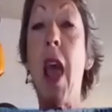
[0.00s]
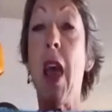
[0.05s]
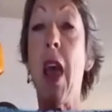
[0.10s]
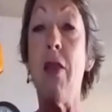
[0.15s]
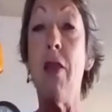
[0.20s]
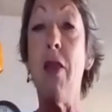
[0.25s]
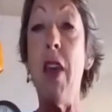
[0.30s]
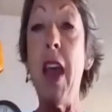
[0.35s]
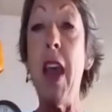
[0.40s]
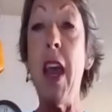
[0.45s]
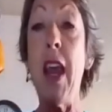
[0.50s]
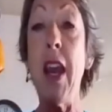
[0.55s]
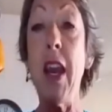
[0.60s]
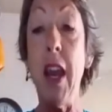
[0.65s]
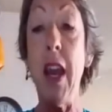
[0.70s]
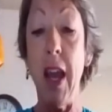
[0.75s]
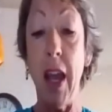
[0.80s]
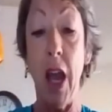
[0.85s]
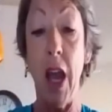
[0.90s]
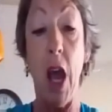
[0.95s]

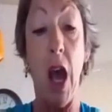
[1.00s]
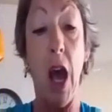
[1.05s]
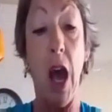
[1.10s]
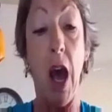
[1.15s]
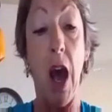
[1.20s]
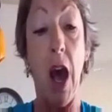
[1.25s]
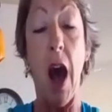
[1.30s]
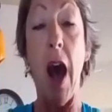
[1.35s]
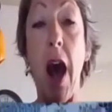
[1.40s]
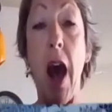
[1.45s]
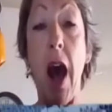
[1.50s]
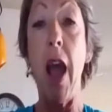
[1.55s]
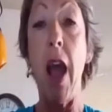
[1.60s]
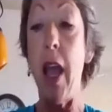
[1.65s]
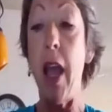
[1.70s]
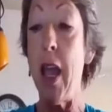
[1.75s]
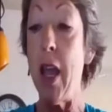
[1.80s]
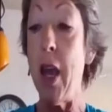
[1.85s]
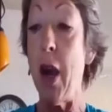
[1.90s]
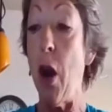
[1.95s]
Then
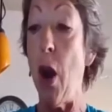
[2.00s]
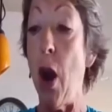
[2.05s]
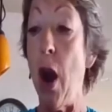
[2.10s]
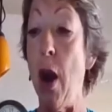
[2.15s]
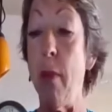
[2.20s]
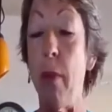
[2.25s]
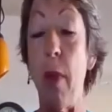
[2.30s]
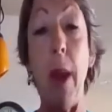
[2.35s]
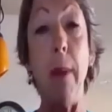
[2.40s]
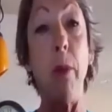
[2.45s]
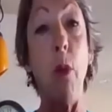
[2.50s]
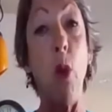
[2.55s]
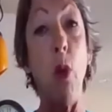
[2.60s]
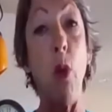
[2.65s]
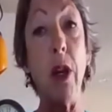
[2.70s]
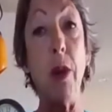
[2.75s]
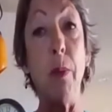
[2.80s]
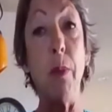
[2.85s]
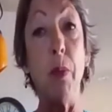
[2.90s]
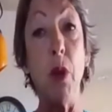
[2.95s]
I am
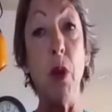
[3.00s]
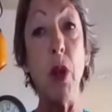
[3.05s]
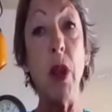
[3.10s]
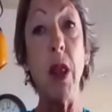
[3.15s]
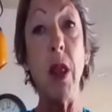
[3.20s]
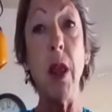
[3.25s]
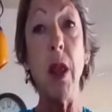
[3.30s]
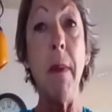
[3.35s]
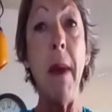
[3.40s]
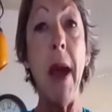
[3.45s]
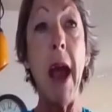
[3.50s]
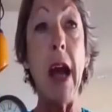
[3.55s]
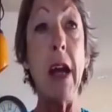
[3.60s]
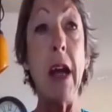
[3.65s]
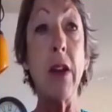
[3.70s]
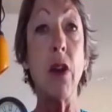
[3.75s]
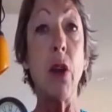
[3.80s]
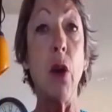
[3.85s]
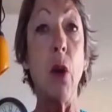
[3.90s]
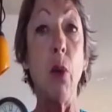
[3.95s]
going to put the
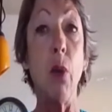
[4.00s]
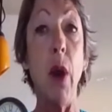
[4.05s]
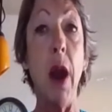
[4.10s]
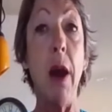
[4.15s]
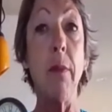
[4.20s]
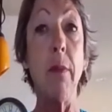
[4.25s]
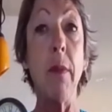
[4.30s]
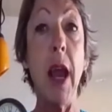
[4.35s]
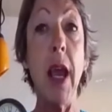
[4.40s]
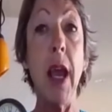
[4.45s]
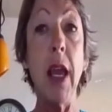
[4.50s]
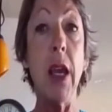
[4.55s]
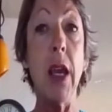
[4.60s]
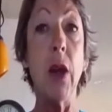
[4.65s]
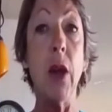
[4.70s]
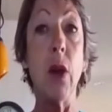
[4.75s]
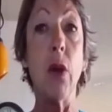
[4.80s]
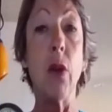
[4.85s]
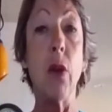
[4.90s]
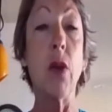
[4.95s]
mask around my
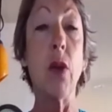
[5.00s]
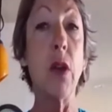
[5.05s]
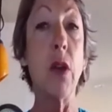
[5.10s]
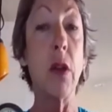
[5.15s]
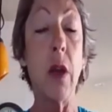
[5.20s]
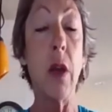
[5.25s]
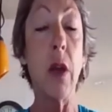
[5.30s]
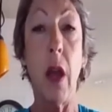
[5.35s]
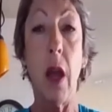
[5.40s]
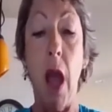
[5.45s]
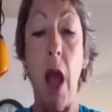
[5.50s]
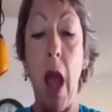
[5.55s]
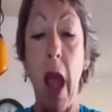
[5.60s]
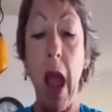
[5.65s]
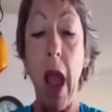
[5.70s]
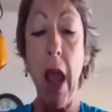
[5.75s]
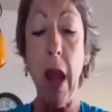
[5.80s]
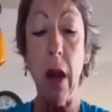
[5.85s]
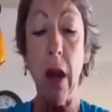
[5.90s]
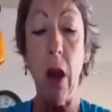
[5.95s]
ears,
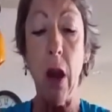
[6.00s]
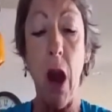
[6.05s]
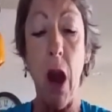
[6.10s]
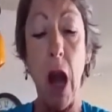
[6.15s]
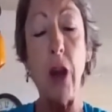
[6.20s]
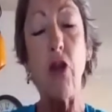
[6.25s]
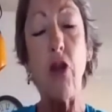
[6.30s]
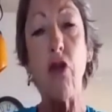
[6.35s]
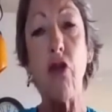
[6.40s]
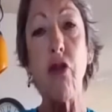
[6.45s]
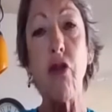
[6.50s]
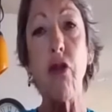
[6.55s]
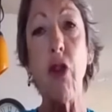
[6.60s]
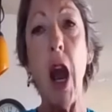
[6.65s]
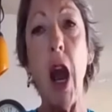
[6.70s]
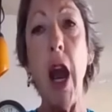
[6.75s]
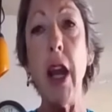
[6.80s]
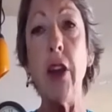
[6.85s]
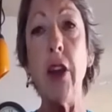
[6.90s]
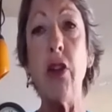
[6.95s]
and I
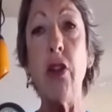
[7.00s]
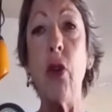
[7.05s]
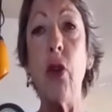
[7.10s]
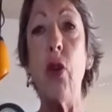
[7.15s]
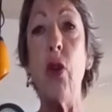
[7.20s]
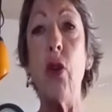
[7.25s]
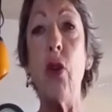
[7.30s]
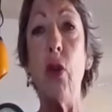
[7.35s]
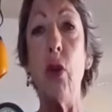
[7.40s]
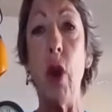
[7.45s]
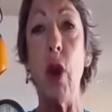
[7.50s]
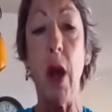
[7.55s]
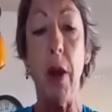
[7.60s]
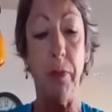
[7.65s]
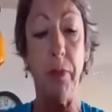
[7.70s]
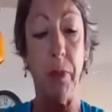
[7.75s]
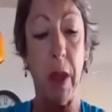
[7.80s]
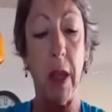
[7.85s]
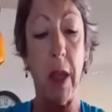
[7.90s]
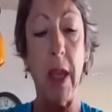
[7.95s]
try to
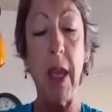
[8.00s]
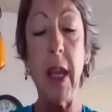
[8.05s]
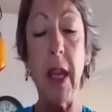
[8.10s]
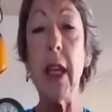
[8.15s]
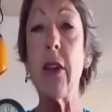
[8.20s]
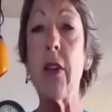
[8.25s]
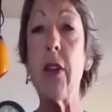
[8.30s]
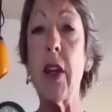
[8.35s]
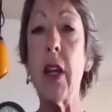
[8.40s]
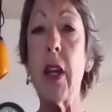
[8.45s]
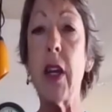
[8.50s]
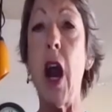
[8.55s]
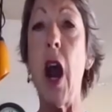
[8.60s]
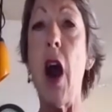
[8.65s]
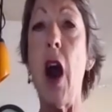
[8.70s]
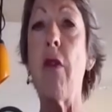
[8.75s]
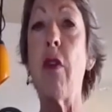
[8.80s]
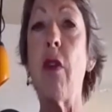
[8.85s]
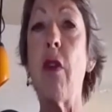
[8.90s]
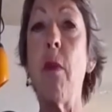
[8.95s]
get it to
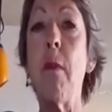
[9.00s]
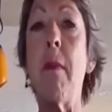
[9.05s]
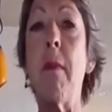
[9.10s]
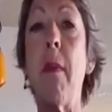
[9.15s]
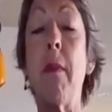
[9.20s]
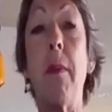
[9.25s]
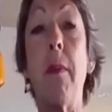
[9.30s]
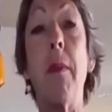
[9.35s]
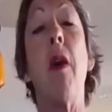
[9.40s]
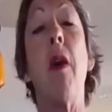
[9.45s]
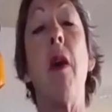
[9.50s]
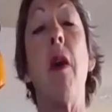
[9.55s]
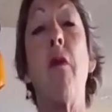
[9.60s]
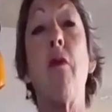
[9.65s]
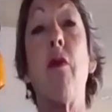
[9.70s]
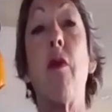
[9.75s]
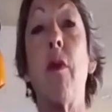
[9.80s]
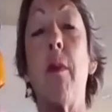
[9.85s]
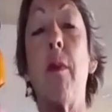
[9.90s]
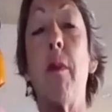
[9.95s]
cover
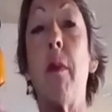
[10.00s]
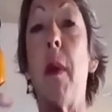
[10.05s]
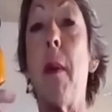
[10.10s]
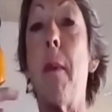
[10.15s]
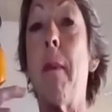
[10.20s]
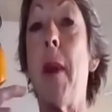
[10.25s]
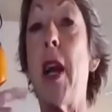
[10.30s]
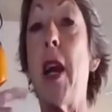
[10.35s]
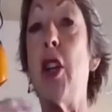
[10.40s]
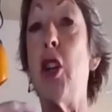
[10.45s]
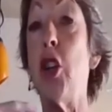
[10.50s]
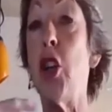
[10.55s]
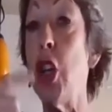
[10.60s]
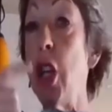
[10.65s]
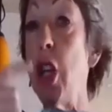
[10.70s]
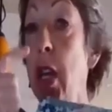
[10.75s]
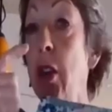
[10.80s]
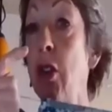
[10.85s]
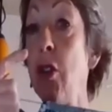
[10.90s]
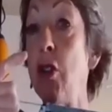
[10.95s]
from my
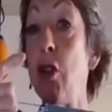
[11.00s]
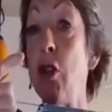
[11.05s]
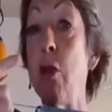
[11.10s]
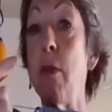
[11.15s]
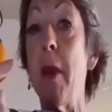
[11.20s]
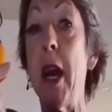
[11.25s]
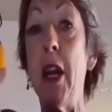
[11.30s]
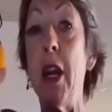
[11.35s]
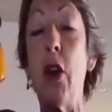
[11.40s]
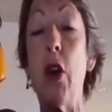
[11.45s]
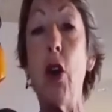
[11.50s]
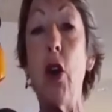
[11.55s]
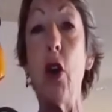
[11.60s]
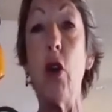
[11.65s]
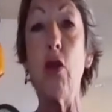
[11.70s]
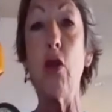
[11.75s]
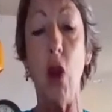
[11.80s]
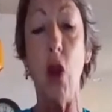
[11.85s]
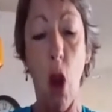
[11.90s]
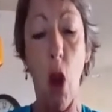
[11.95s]
chin to my
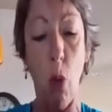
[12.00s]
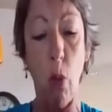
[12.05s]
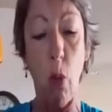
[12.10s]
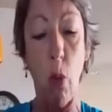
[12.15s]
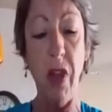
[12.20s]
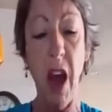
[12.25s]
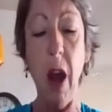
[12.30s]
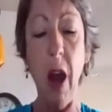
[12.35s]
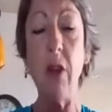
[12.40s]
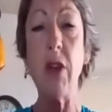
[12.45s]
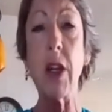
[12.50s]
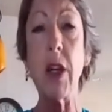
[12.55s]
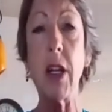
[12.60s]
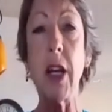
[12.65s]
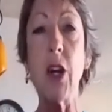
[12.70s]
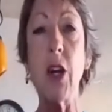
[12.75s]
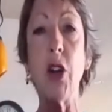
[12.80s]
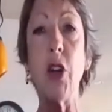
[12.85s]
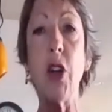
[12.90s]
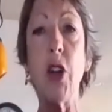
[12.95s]
nose without
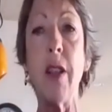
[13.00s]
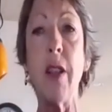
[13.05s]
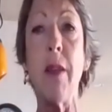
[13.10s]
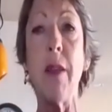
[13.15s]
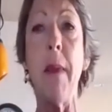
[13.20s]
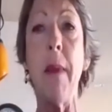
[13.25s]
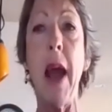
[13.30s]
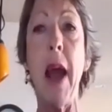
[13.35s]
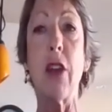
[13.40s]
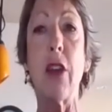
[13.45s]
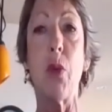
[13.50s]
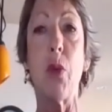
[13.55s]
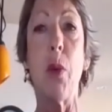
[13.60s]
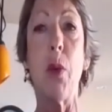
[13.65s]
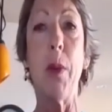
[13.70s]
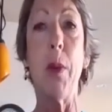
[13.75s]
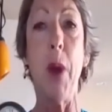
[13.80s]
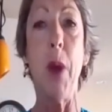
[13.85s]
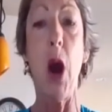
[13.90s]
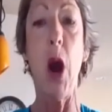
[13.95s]
touching the mask
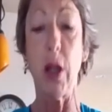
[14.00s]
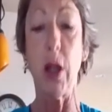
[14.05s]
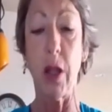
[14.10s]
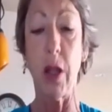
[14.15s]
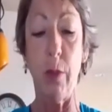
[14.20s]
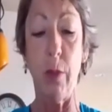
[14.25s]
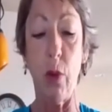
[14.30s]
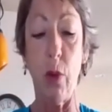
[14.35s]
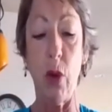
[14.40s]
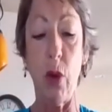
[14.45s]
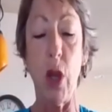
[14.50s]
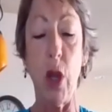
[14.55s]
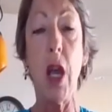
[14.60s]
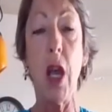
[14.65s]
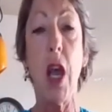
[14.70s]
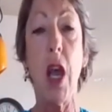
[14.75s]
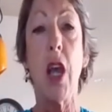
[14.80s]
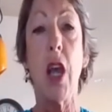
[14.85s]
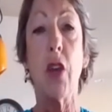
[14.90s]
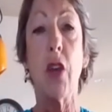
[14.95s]
when possible.
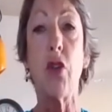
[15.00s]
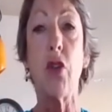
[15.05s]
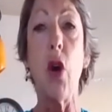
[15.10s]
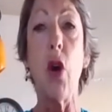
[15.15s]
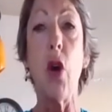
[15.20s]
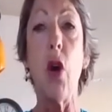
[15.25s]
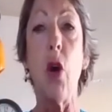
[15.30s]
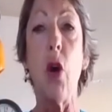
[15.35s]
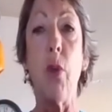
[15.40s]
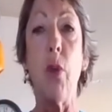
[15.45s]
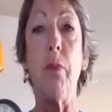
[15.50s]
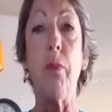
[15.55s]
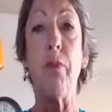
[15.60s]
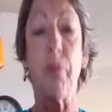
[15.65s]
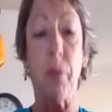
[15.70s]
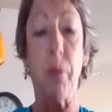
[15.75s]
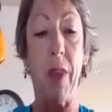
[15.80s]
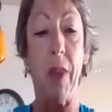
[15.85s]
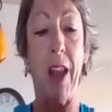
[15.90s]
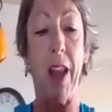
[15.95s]
So
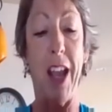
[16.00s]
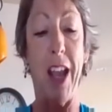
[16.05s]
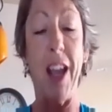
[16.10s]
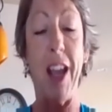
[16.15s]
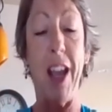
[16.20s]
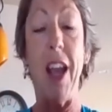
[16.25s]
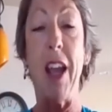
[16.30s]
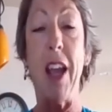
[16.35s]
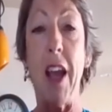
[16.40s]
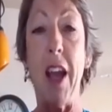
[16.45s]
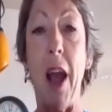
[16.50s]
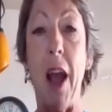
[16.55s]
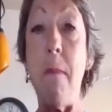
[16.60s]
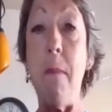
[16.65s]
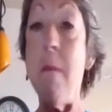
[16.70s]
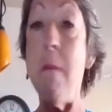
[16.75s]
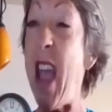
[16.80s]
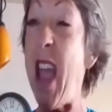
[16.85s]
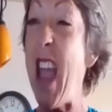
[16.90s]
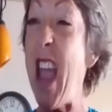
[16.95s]
I
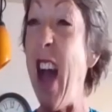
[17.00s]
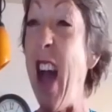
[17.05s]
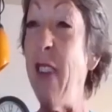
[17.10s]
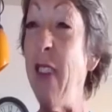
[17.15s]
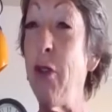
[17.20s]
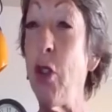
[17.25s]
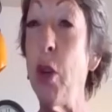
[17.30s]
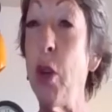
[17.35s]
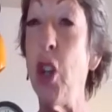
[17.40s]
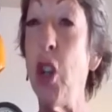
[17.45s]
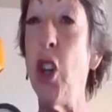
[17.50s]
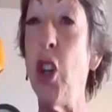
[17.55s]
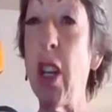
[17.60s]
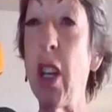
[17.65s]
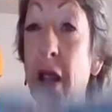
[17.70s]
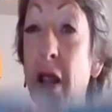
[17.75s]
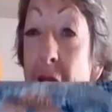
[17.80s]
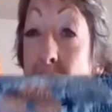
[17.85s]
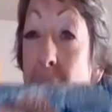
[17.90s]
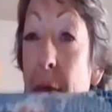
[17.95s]
may have to
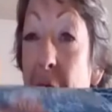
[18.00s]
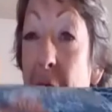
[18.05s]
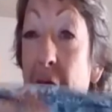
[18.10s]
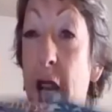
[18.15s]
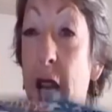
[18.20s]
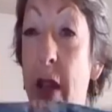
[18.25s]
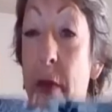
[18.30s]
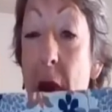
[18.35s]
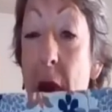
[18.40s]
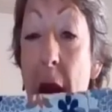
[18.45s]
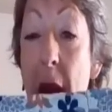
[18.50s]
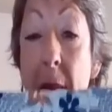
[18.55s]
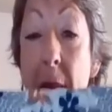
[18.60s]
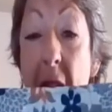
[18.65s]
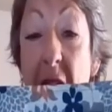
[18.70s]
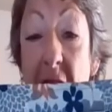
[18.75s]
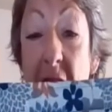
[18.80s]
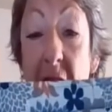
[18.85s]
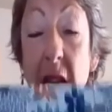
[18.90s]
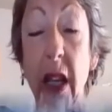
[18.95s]
adjust it because my
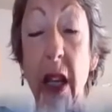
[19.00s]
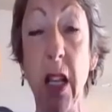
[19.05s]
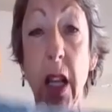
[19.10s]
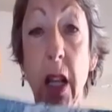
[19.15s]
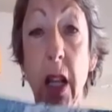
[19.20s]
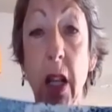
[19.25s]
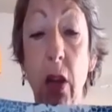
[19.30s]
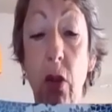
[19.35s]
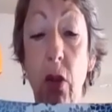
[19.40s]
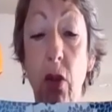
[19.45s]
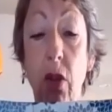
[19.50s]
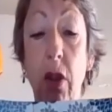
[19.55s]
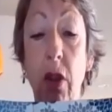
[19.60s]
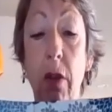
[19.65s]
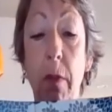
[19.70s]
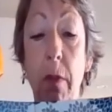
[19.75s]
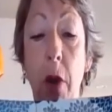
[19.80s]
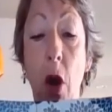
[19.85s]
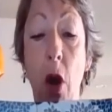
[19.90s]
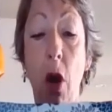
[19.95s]
mask is a little
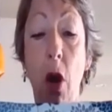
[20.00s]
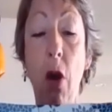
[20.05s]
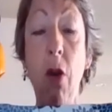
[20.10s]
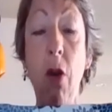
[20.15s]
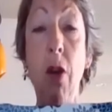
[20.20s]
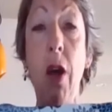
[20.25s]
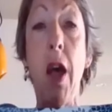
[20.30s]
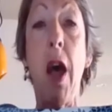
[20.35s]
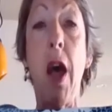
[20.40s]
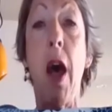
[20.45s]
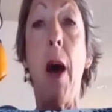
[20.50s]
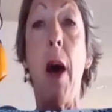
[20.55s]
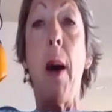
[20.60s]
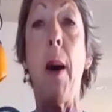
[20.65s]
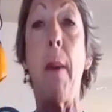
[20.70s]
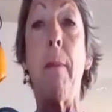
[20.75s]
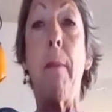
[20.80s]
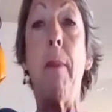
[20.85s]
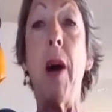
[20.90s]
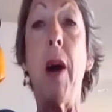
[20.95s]
small,
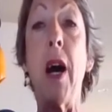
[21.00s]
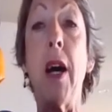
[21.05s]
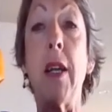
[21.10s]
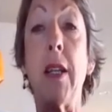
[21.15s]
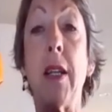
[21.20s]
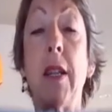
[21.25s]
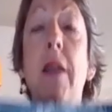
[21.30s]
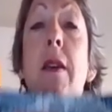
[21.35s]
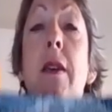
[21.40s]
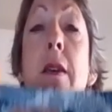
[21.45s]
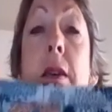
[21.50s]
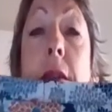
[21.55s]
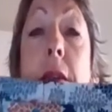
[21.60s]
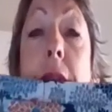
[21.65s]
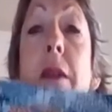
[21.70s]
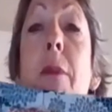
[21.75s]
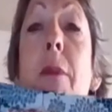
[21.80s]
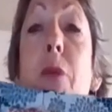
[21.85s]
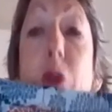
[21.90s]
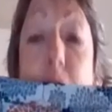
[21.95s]
but
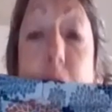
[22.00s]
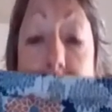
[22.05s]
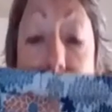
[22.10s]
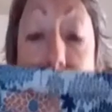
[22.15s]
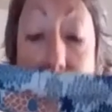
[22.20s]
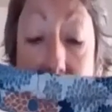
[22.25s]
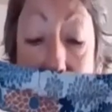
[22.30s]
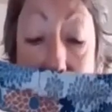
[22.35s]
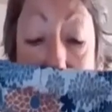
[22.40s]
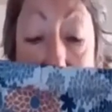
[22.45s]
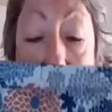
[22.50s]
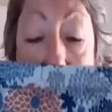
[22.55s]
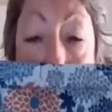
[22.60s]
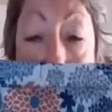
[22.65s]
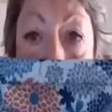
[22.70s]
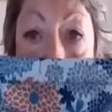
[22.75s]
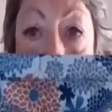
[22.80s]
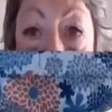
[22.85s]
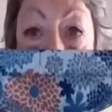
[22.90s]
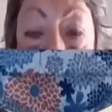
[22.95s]
I'm going to start
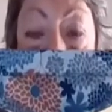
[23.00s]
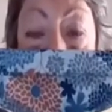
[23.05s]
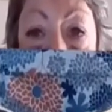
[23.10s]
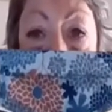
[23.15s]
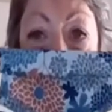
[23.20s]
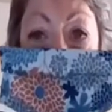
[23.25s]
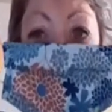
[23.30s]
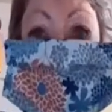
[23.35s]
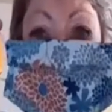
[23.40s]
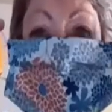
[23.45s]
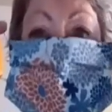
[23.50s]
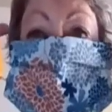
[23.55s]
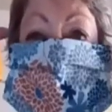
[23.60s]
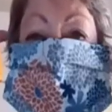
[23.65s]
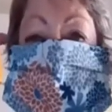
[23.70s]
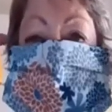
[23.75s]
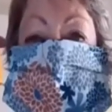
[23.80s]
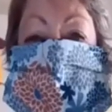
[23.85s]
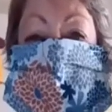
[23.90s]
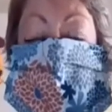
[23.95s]
under my
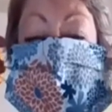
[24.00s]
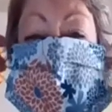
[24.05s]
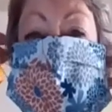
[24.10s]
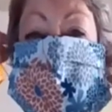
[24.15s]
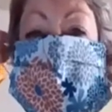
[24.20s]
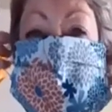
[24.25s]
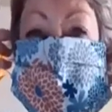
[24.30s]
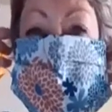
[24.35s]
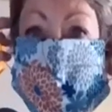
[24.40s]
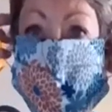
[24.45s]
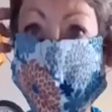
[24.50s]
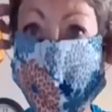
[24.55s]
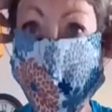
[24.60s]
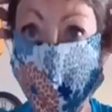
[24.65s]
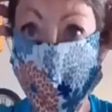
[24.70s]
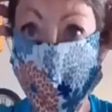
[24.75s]
chin, get it up over